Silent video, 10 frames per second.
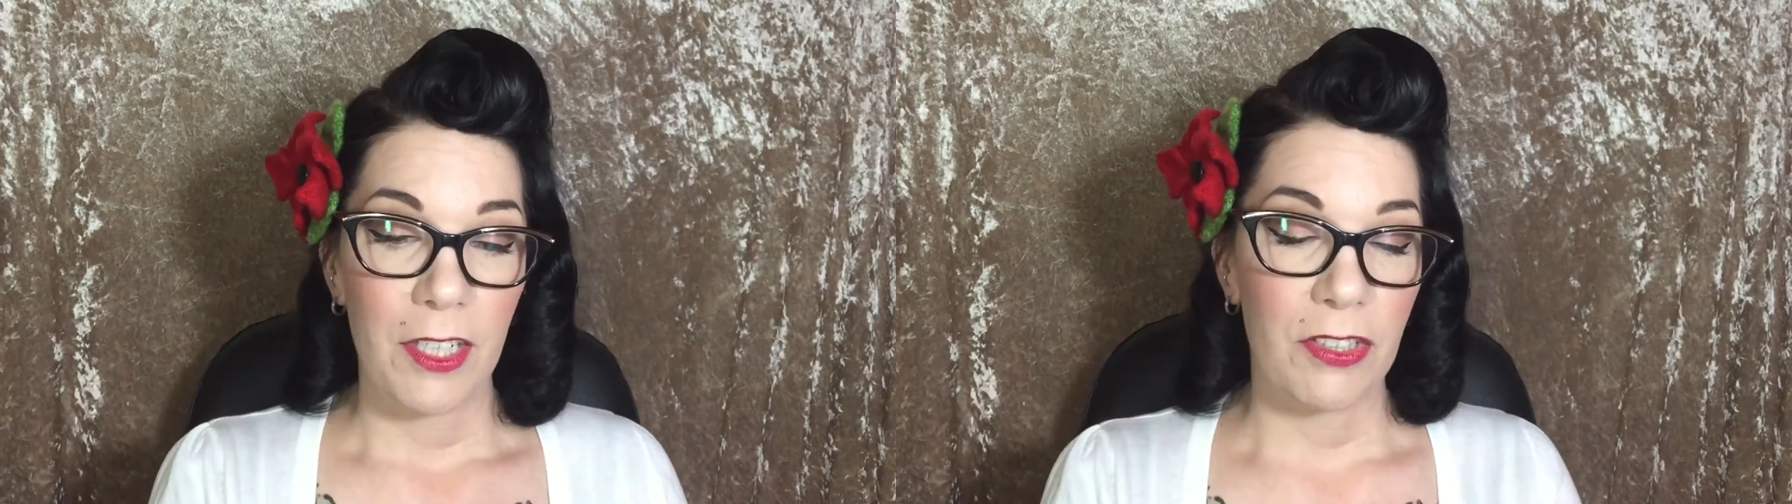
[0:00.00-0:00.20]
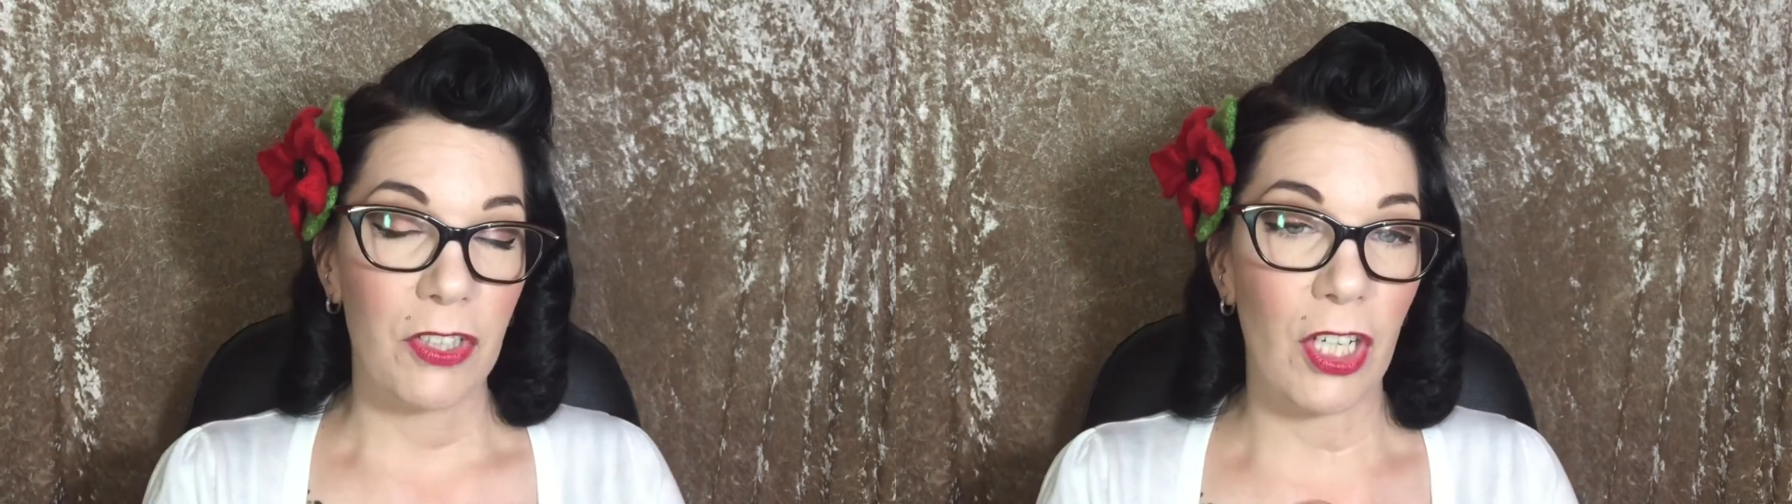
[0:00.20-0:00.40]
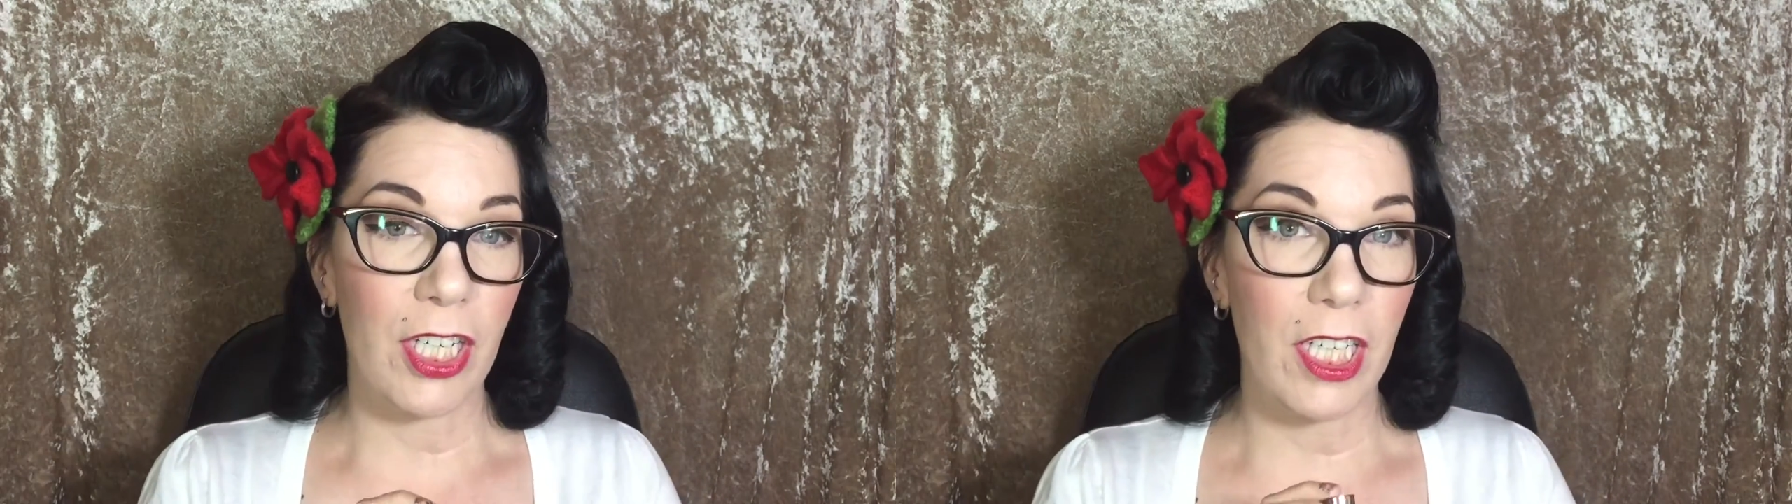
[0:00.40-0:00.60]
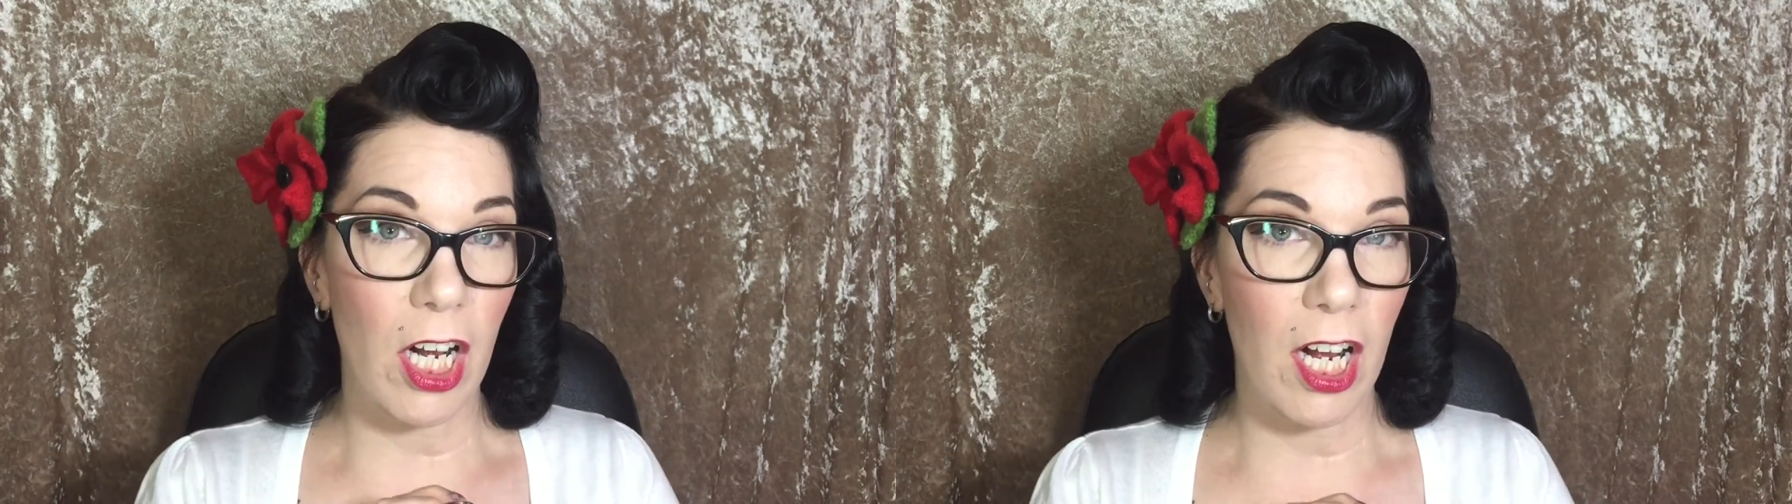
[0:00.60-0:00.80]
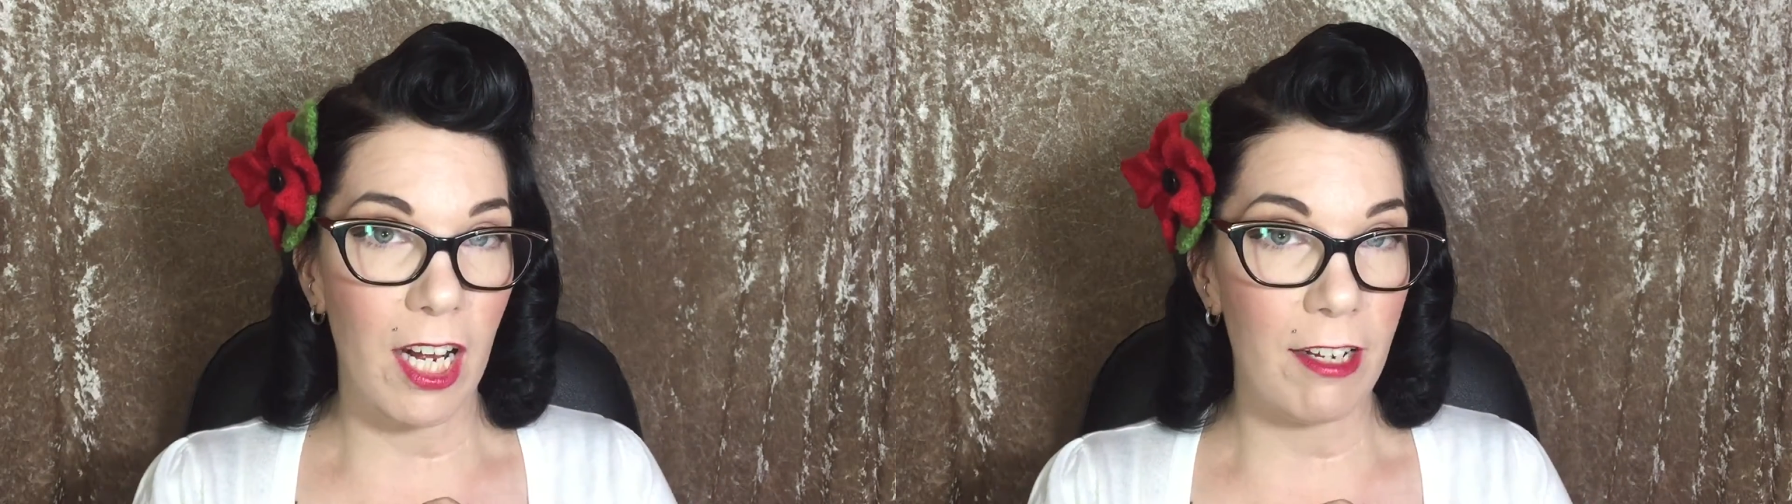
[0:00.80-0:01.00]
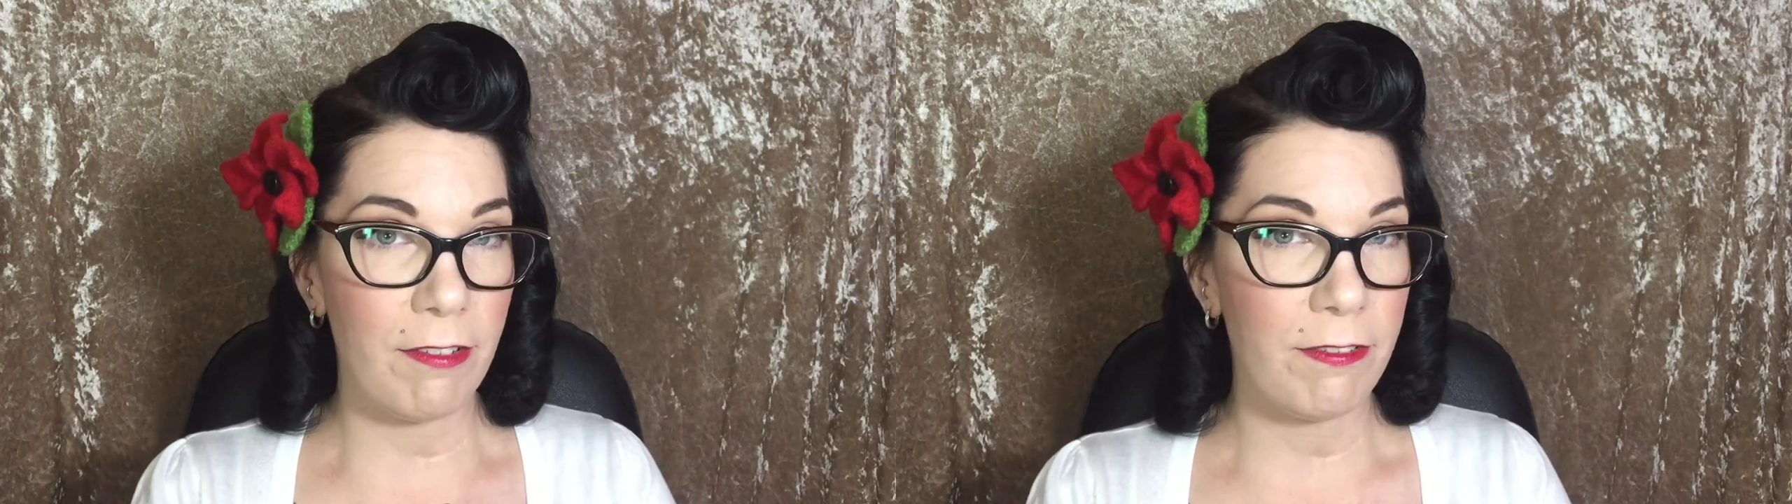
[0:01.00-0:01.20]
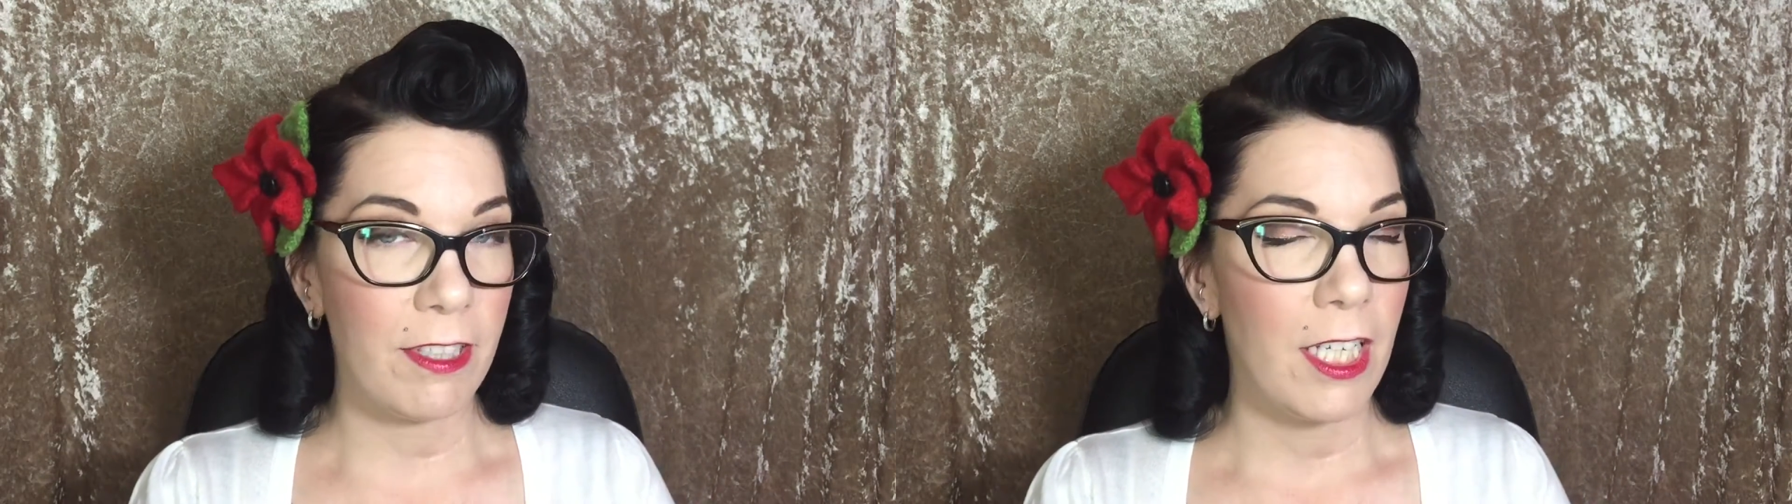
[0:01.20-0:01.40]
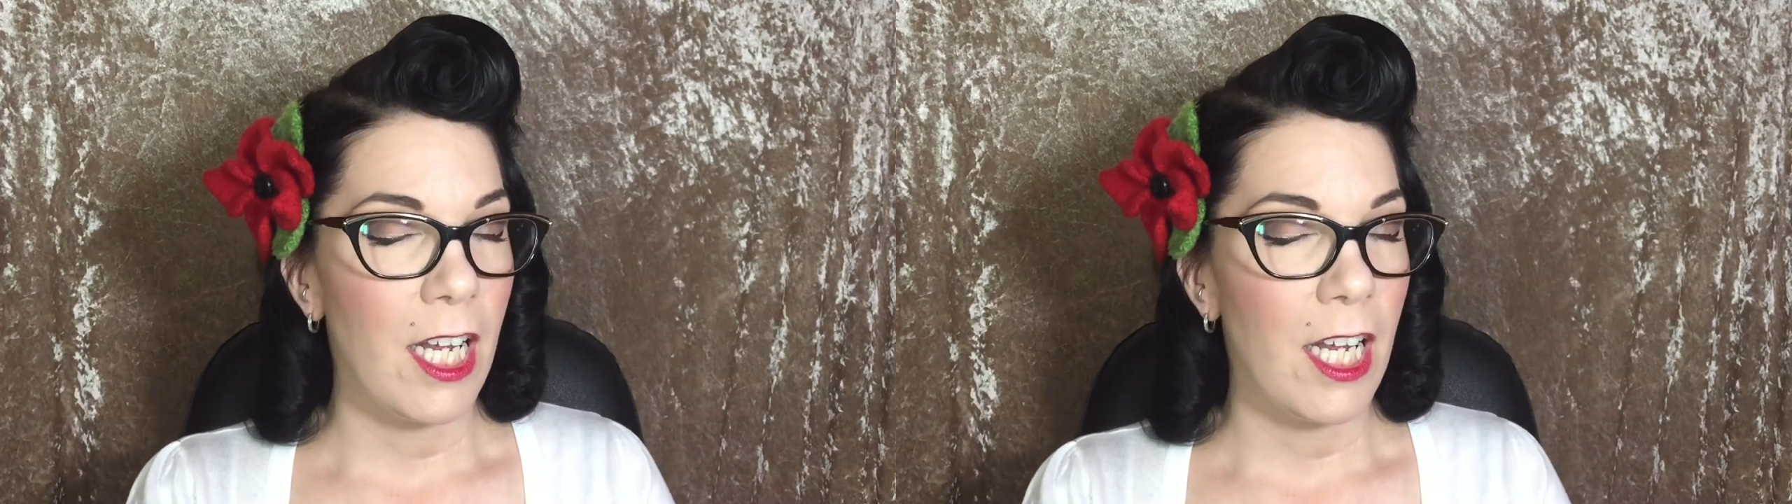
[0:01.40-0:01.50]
started off